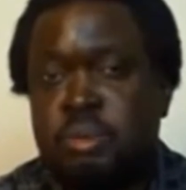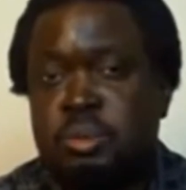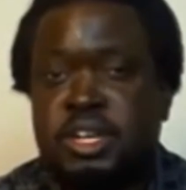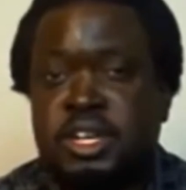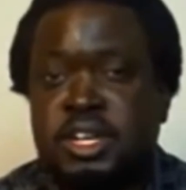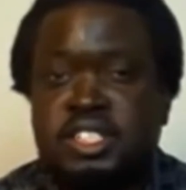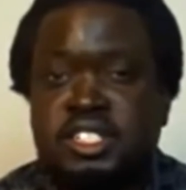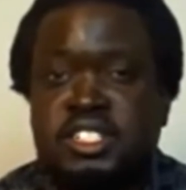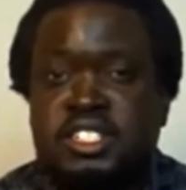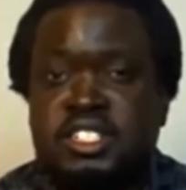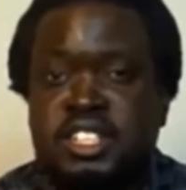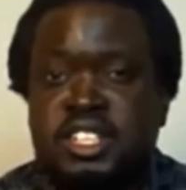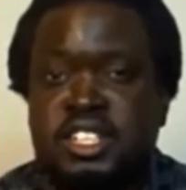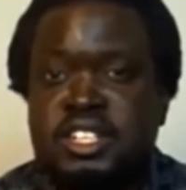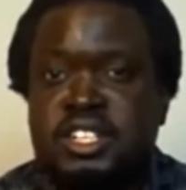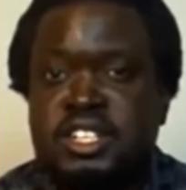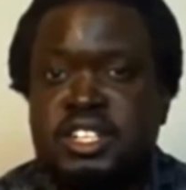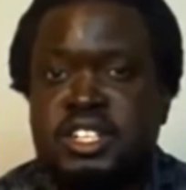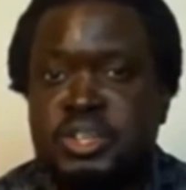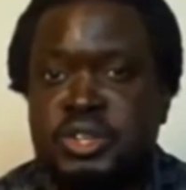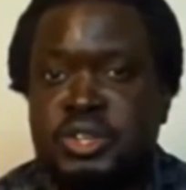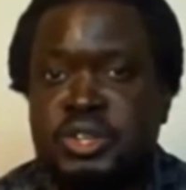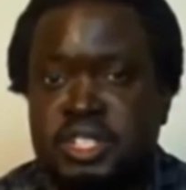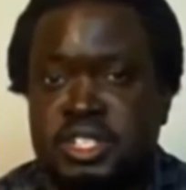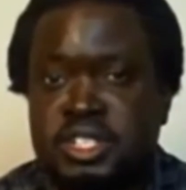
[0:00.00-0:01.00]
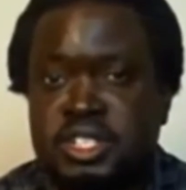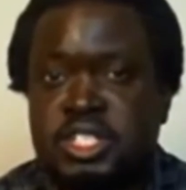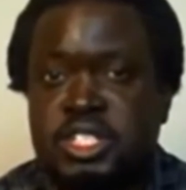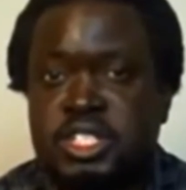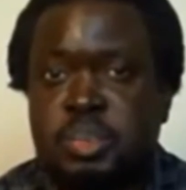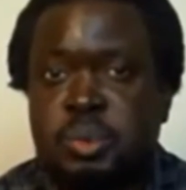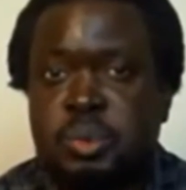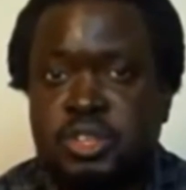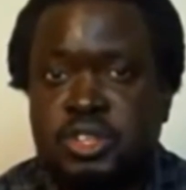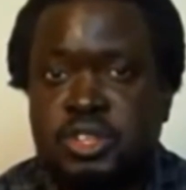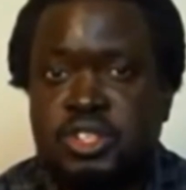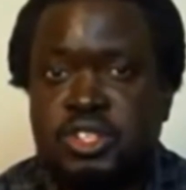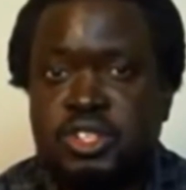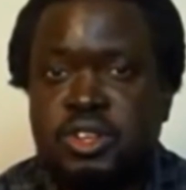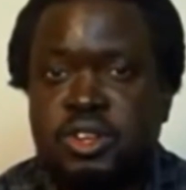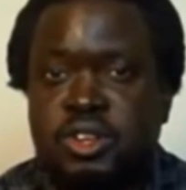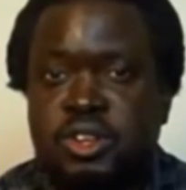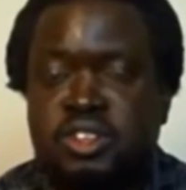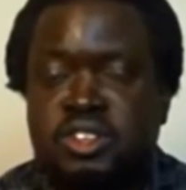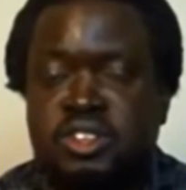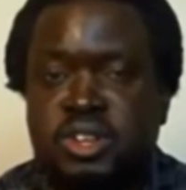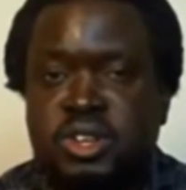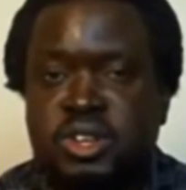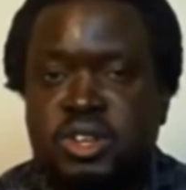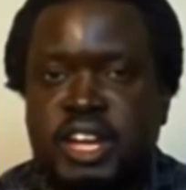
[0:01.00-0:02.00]
That's what the president said during his
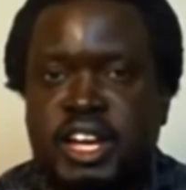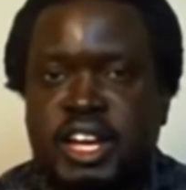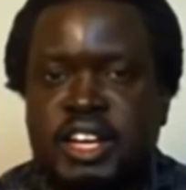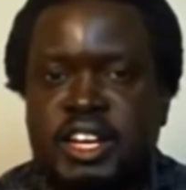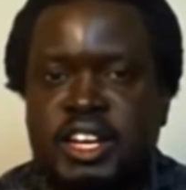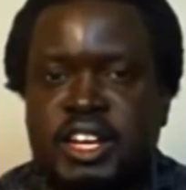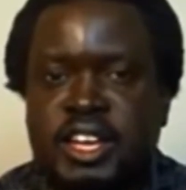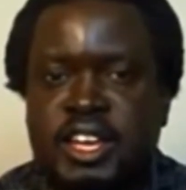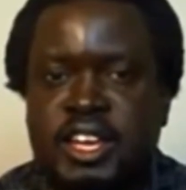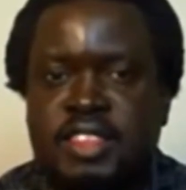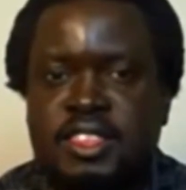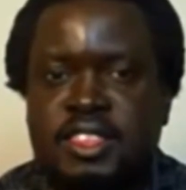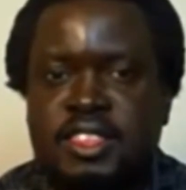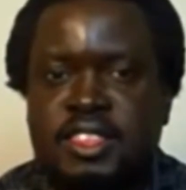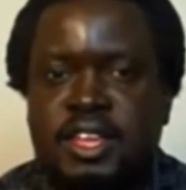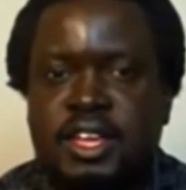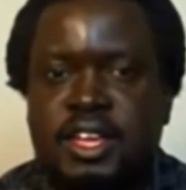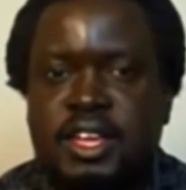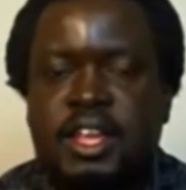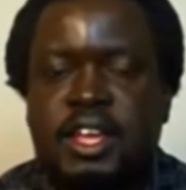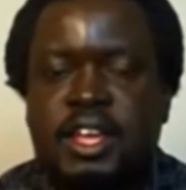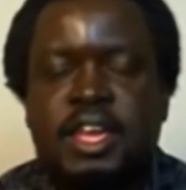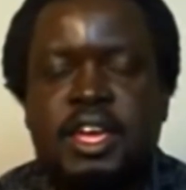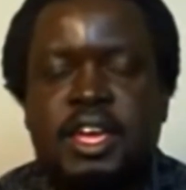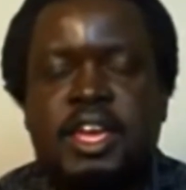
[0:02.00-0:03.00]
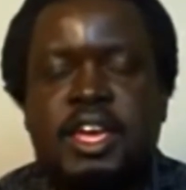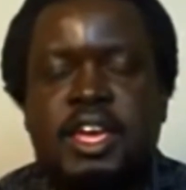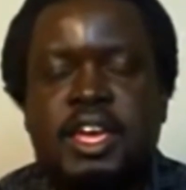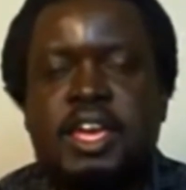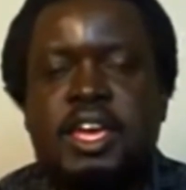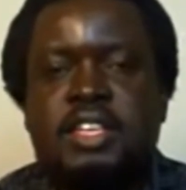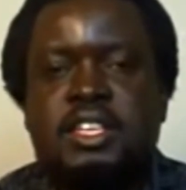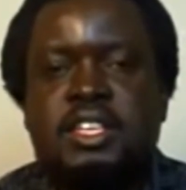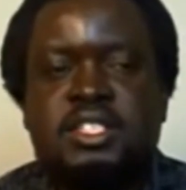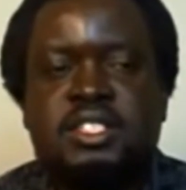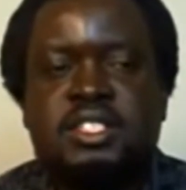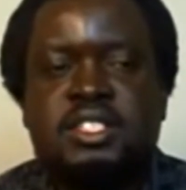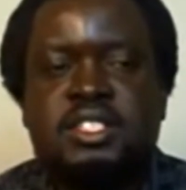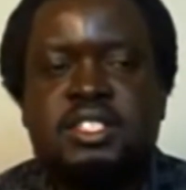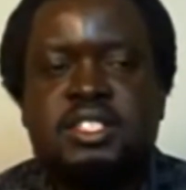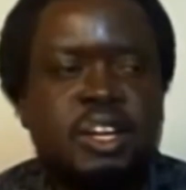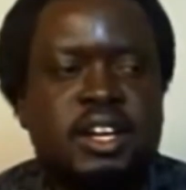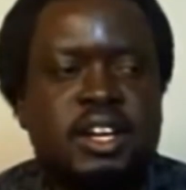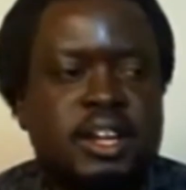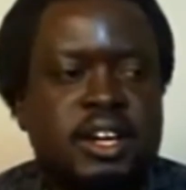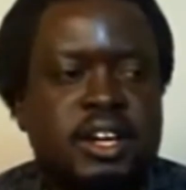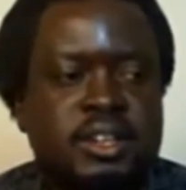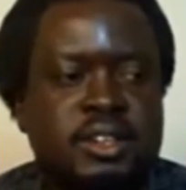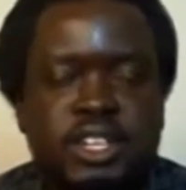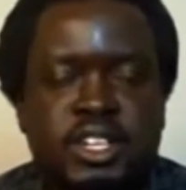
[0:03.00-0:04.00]
speech on July 9th, that
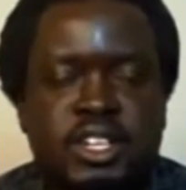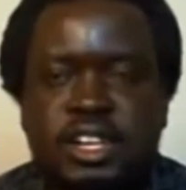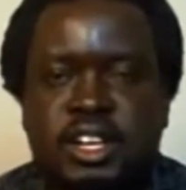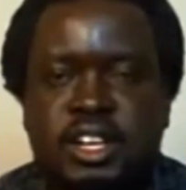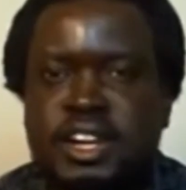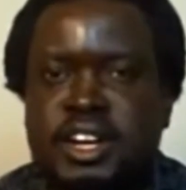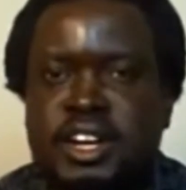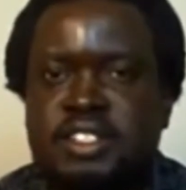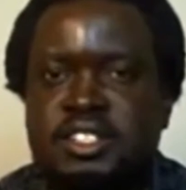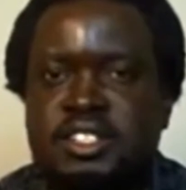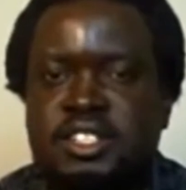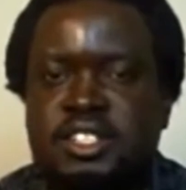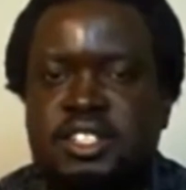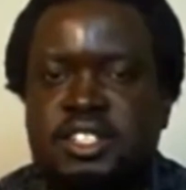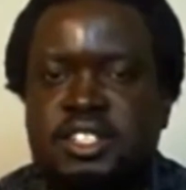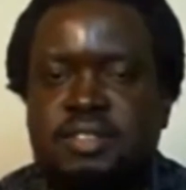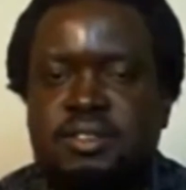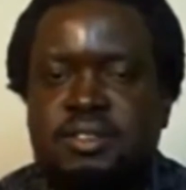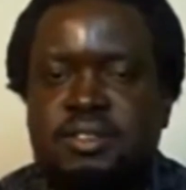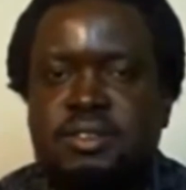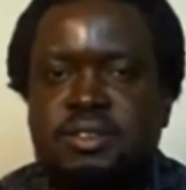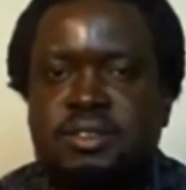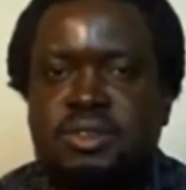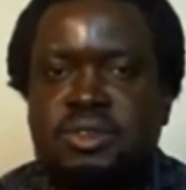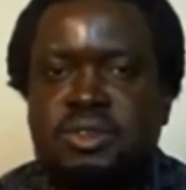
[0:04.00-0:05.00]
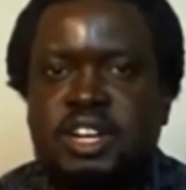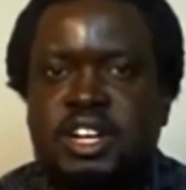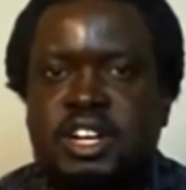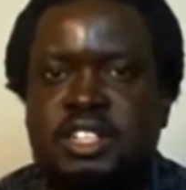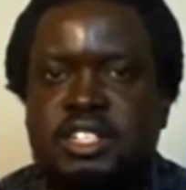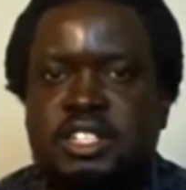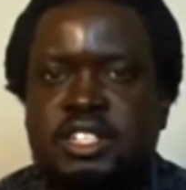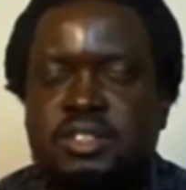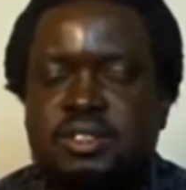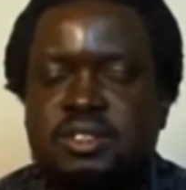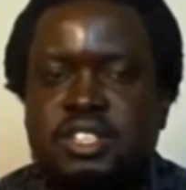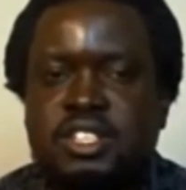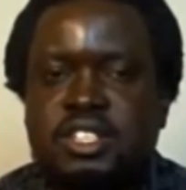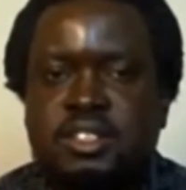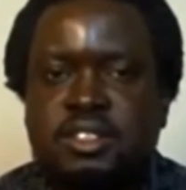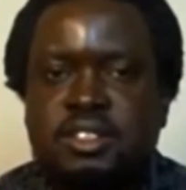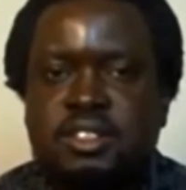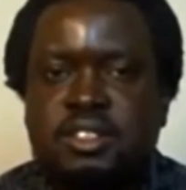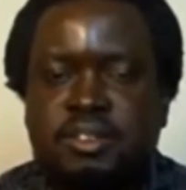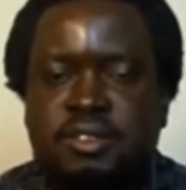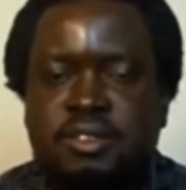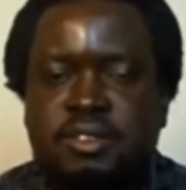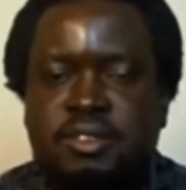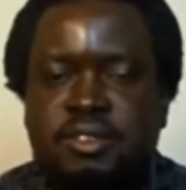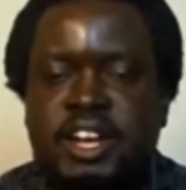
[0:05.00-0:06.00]
he's declaring unilateral
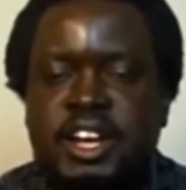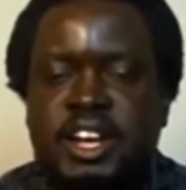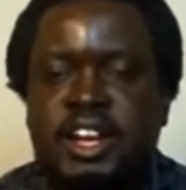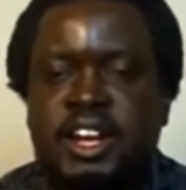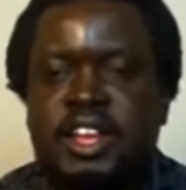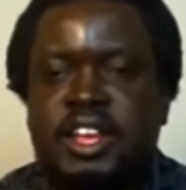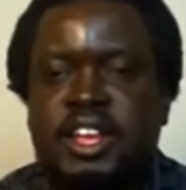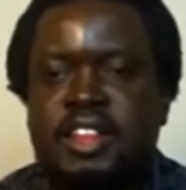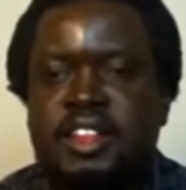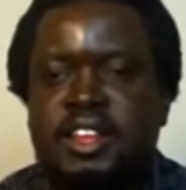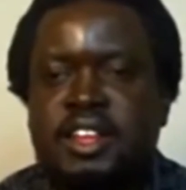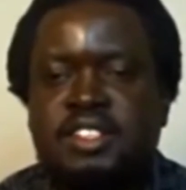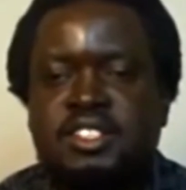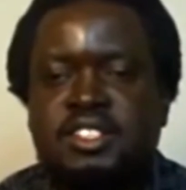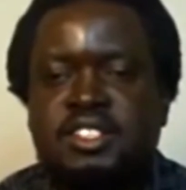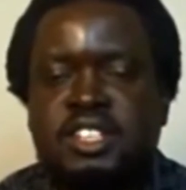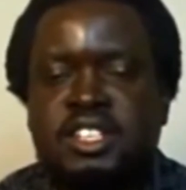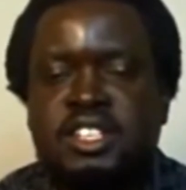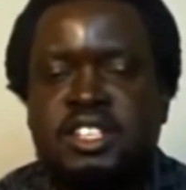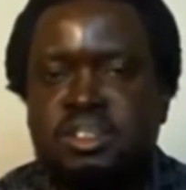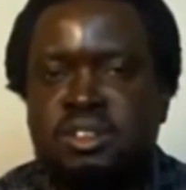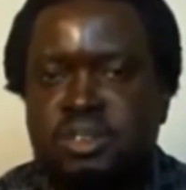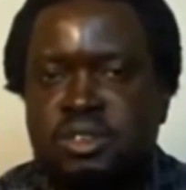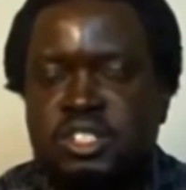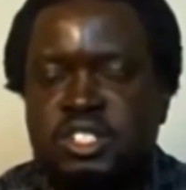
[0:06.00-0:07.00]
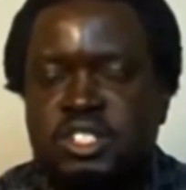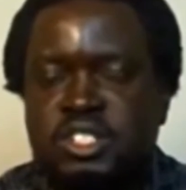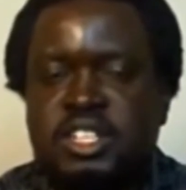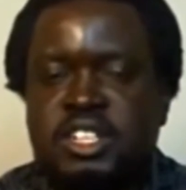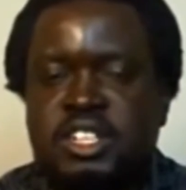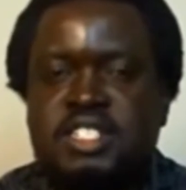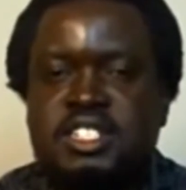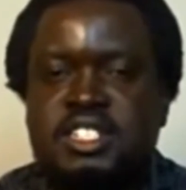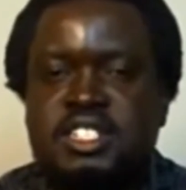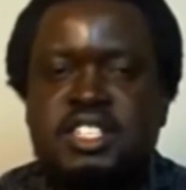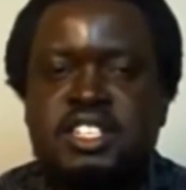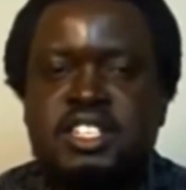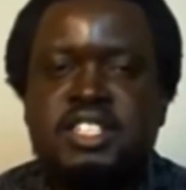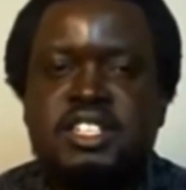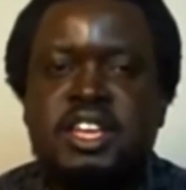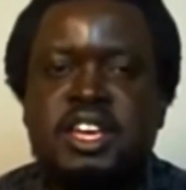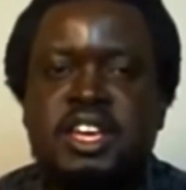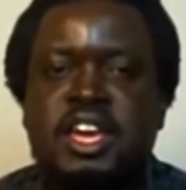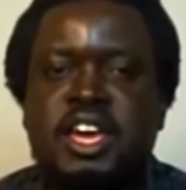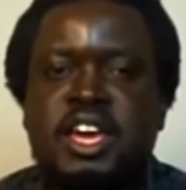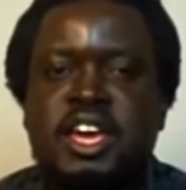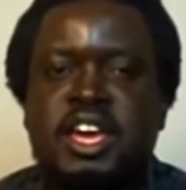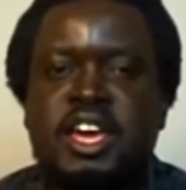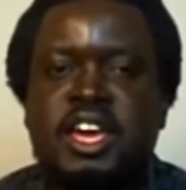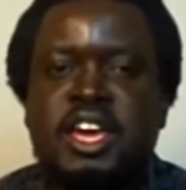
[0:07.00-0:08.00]
ceasefire and cessation of hostilities
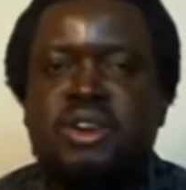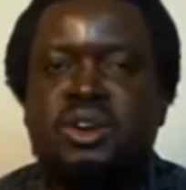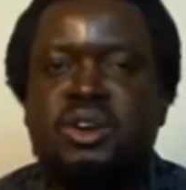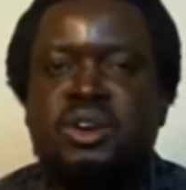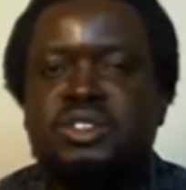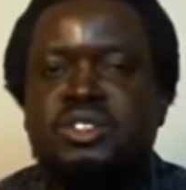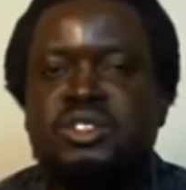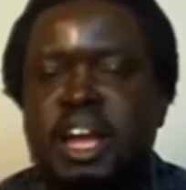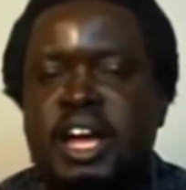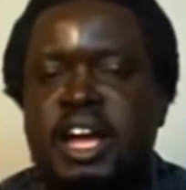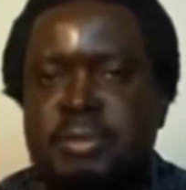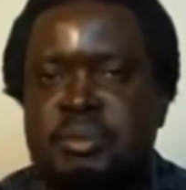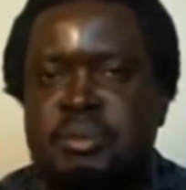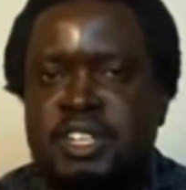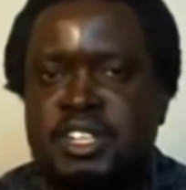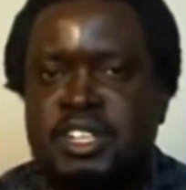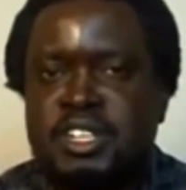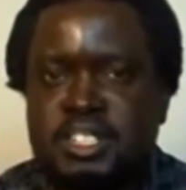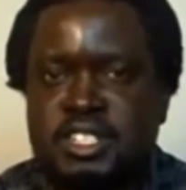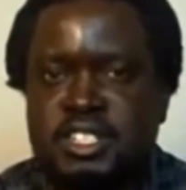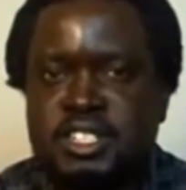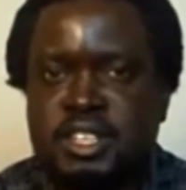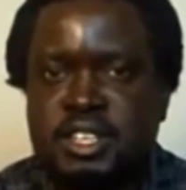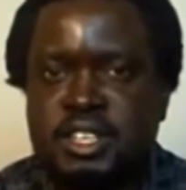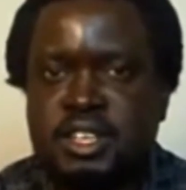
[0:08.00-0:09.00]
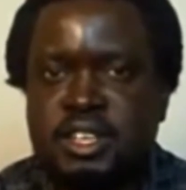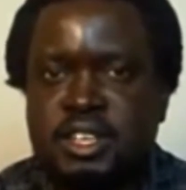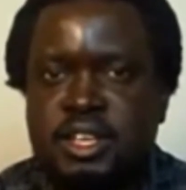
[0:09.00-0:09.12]
and also amnesty.